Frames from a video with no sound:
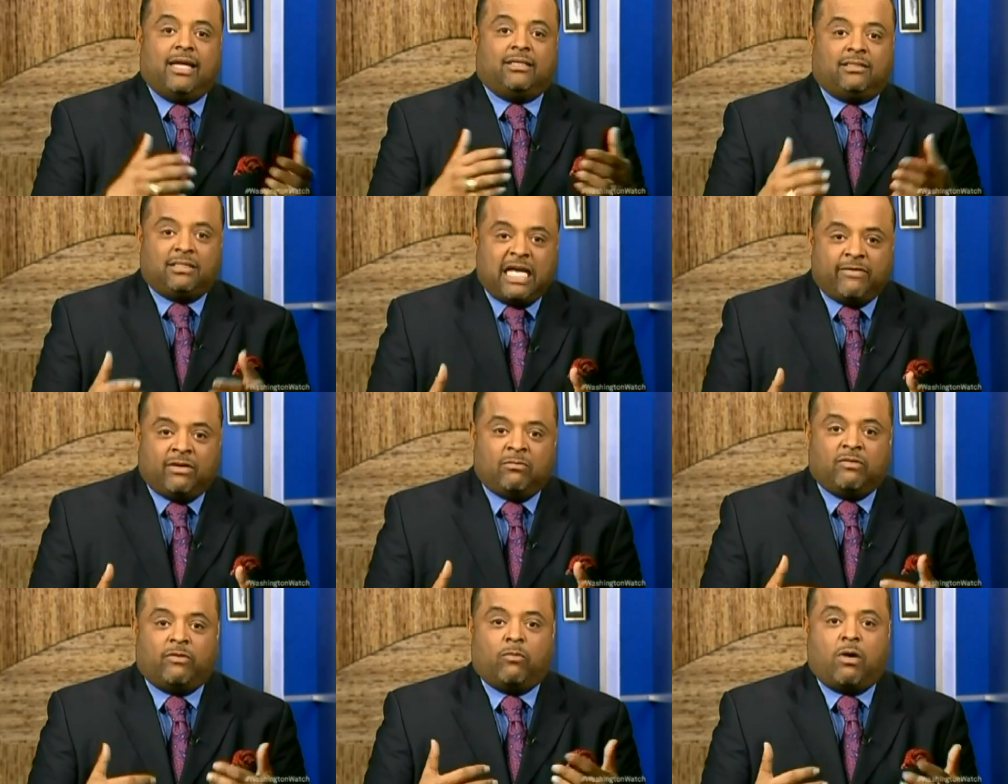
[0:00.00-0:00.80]
At
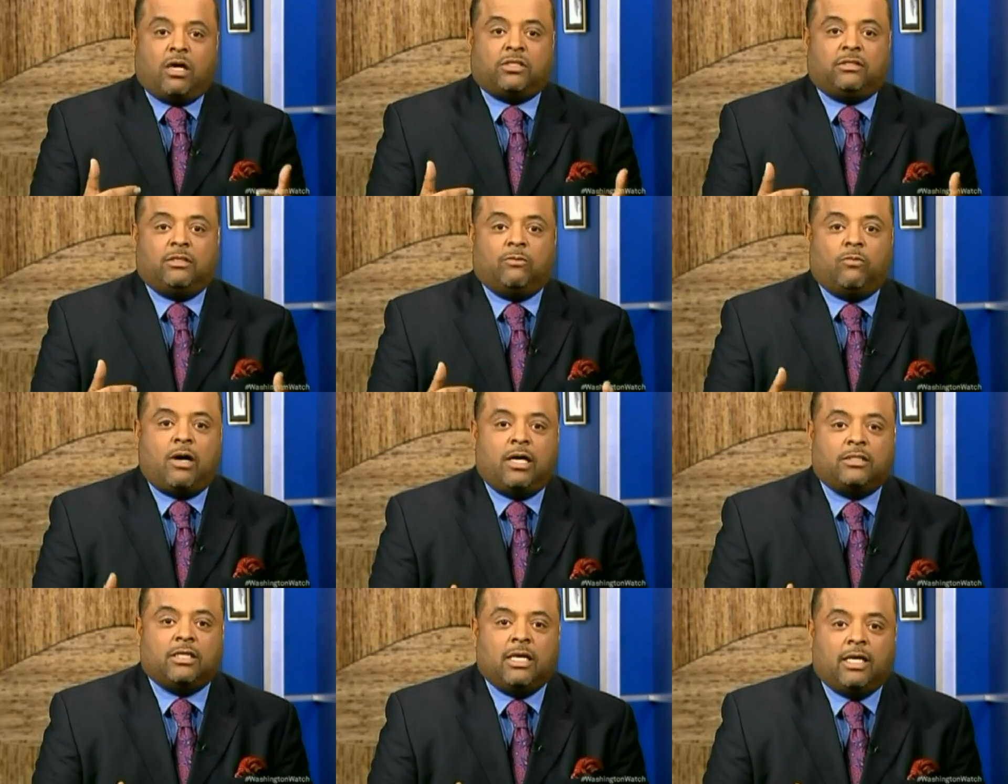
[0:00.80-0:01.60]
seven, with a Washington
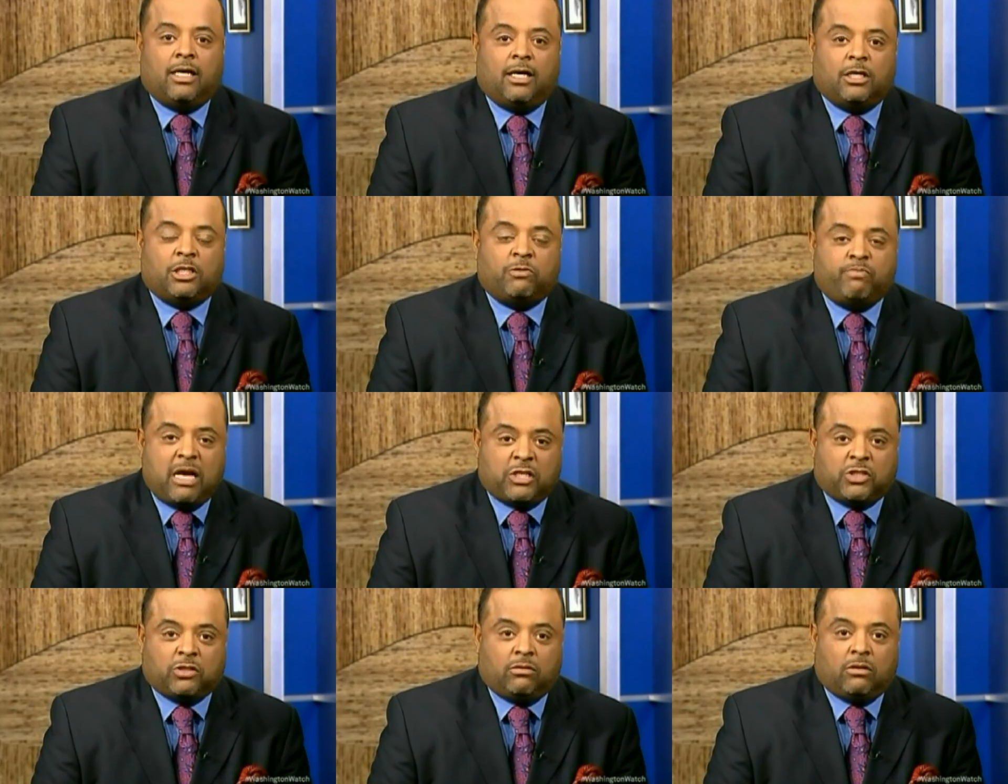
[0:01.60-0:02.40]
Watch uh,
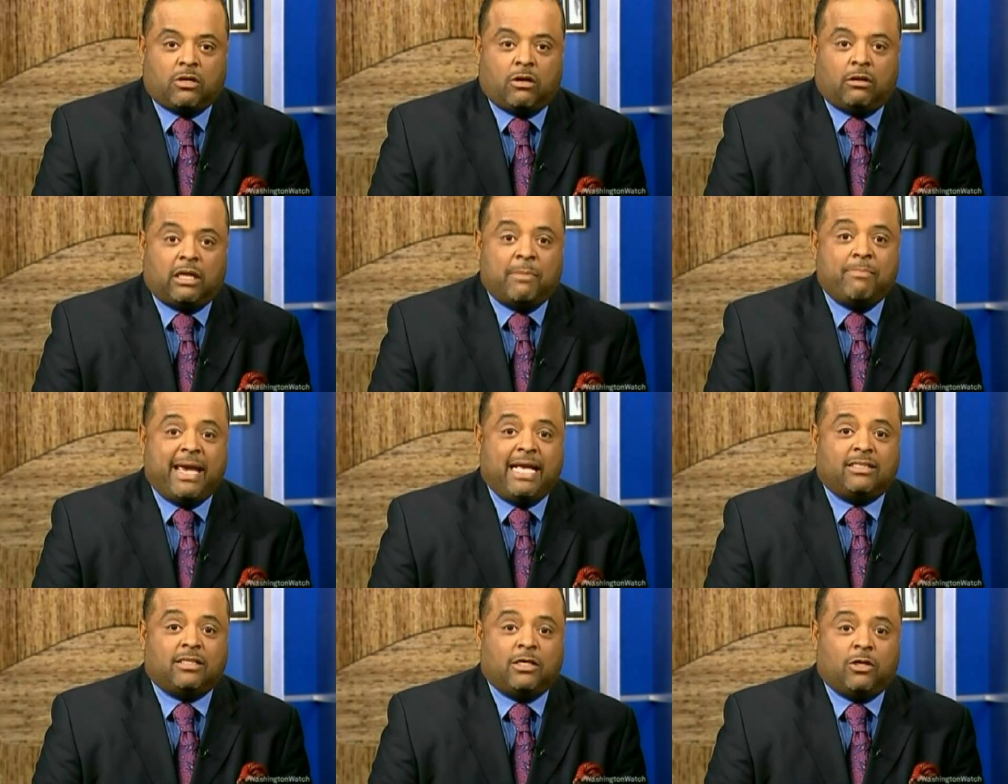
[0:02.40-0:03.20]
special called
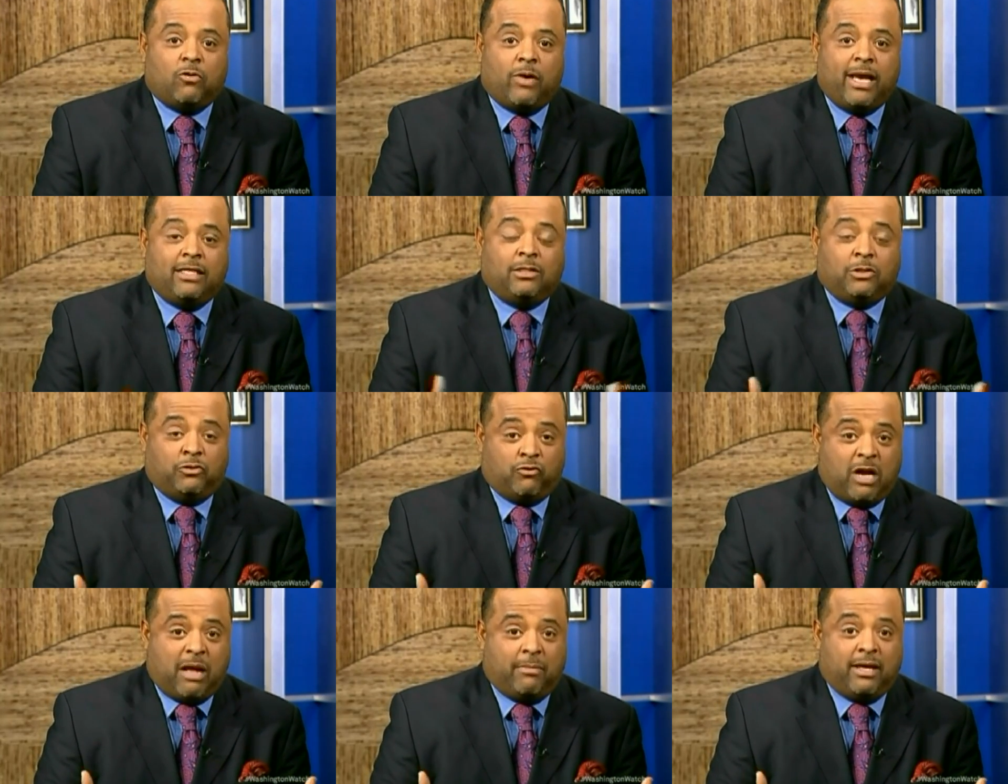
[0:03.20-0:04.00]
"Amazing Grace:
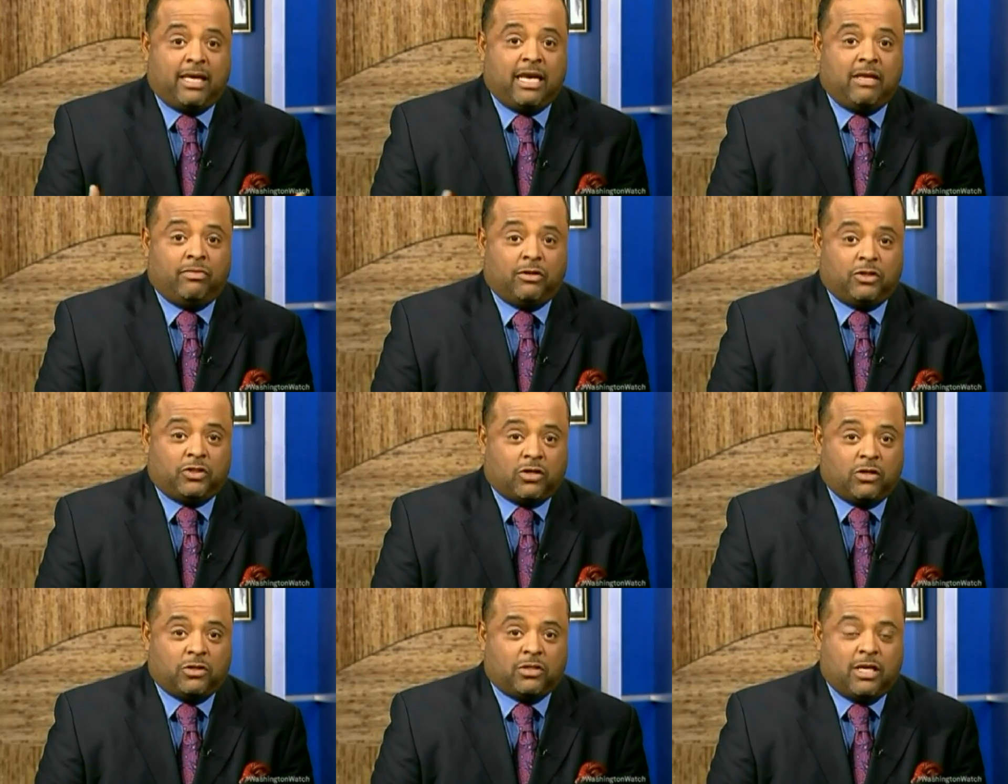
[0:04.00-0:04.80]
Drama in the
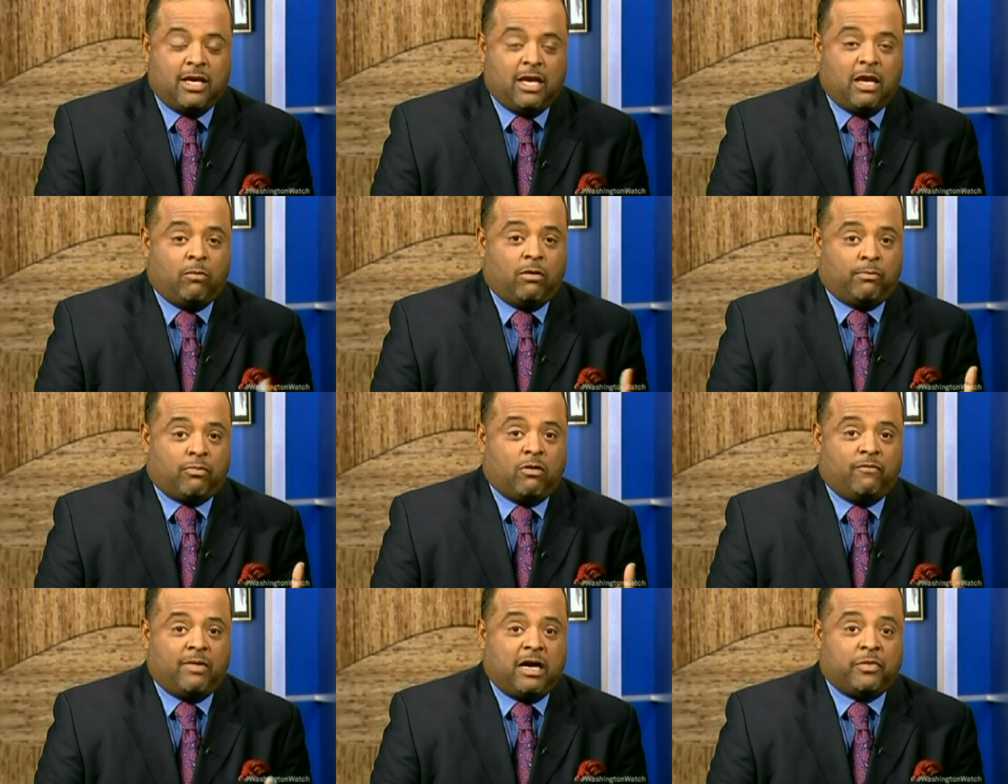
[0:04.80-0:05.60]
Church," and we'll
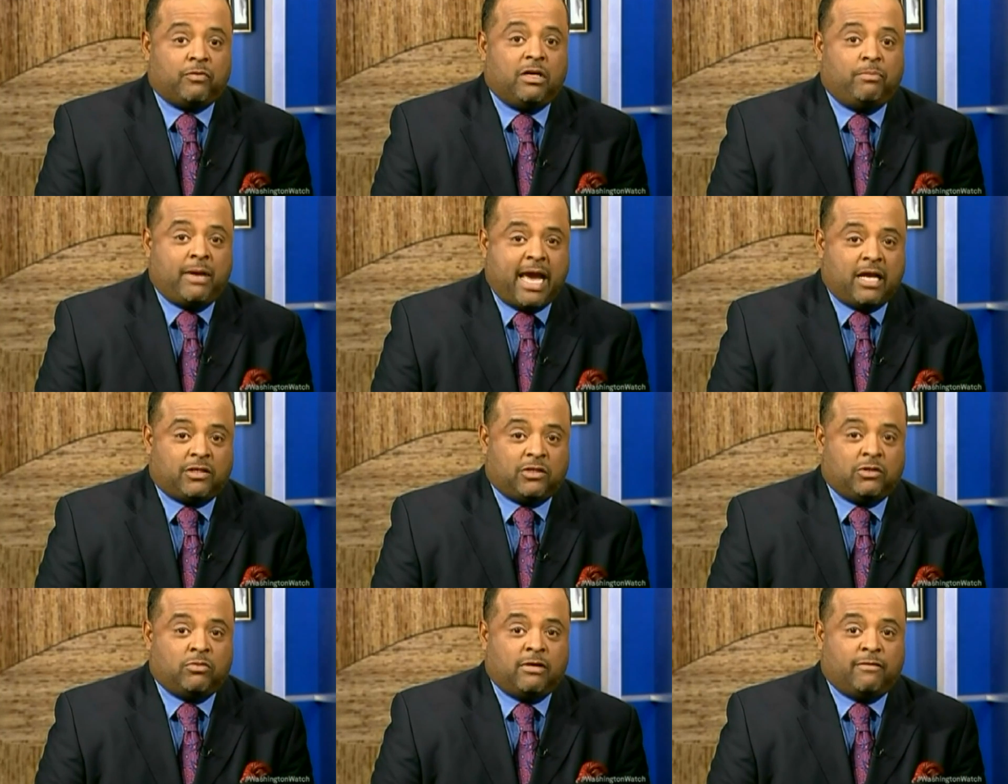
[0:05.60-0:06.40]
profile three
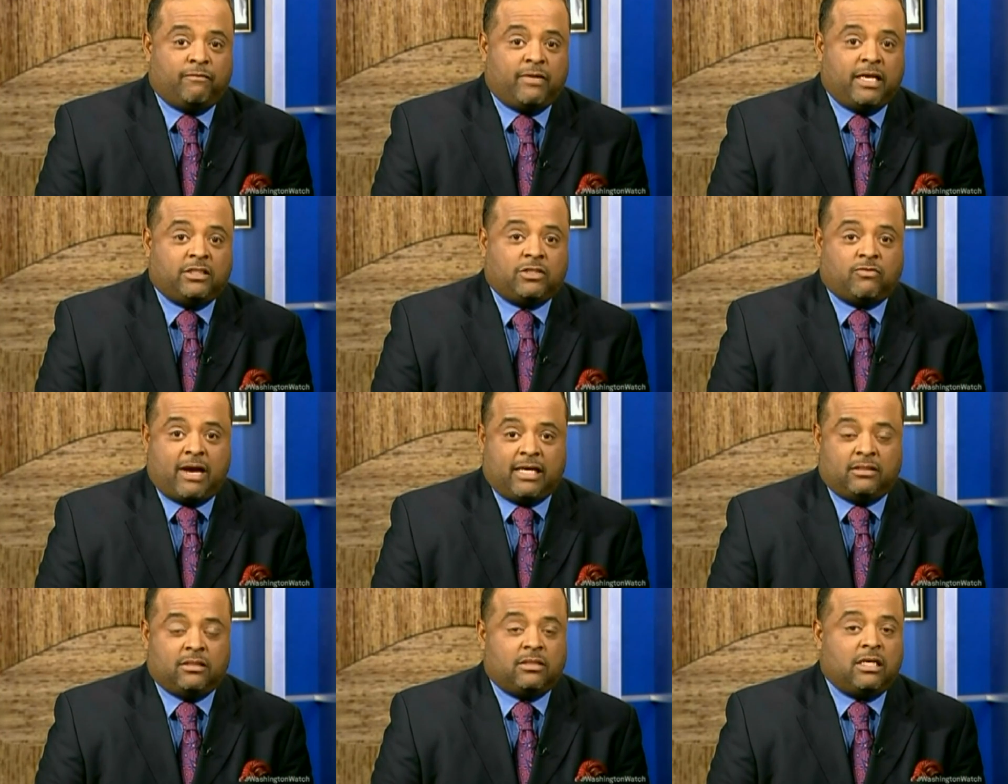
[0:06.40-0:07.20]
pastors who have faced
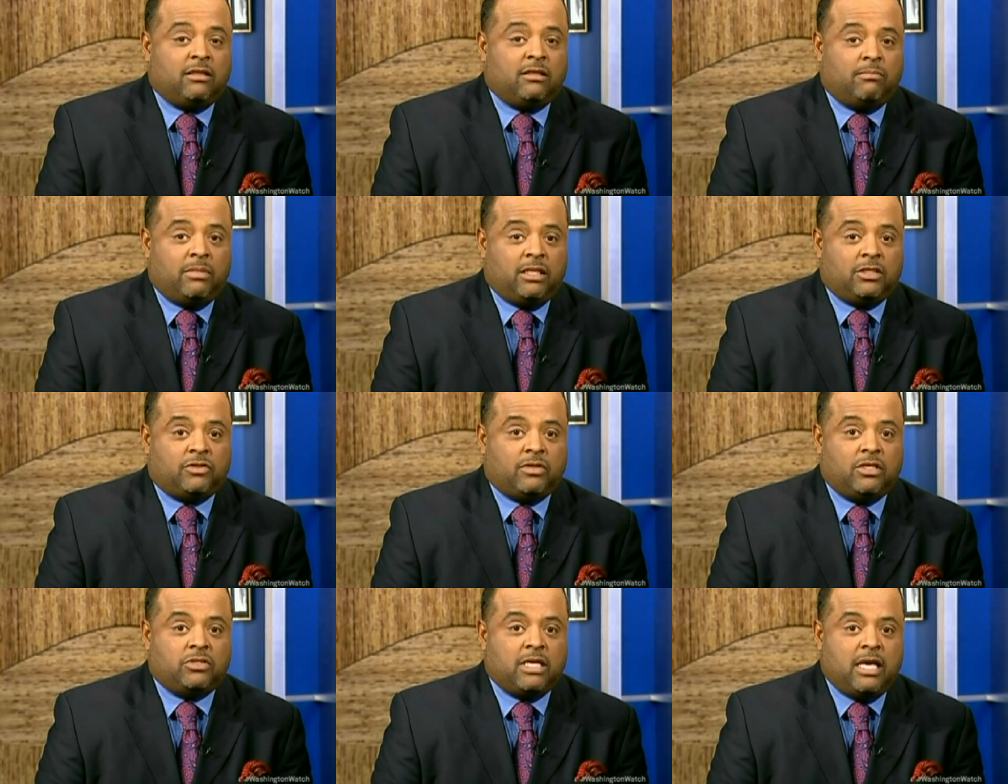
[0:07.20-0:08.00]
crisis in their
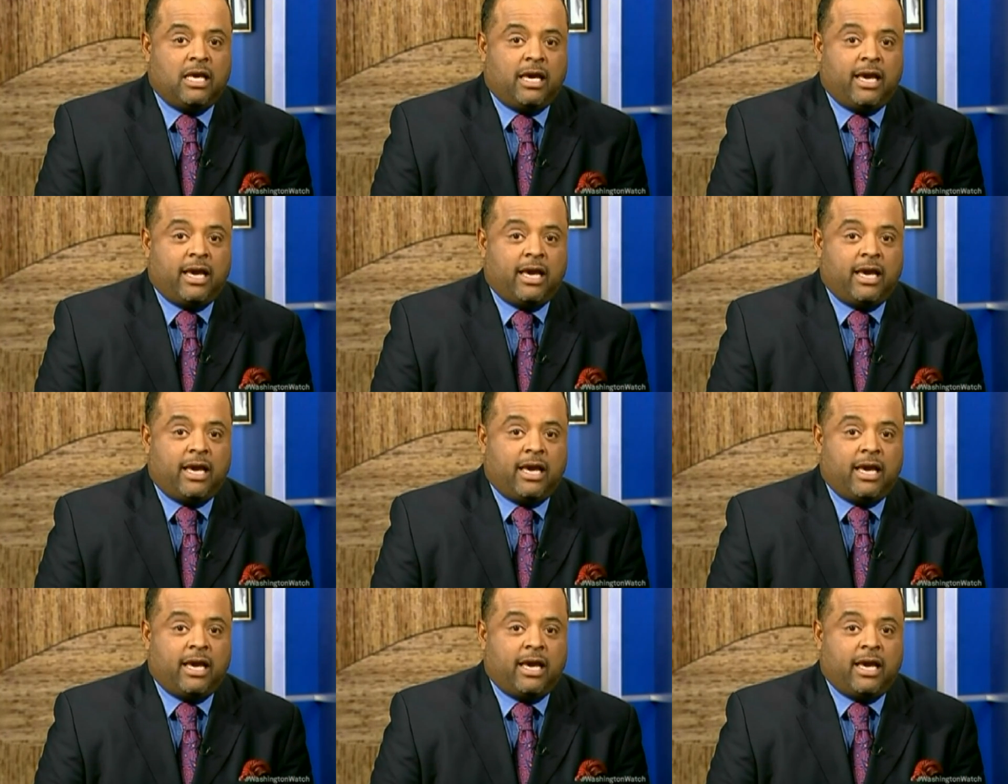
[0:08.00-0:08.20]
ministries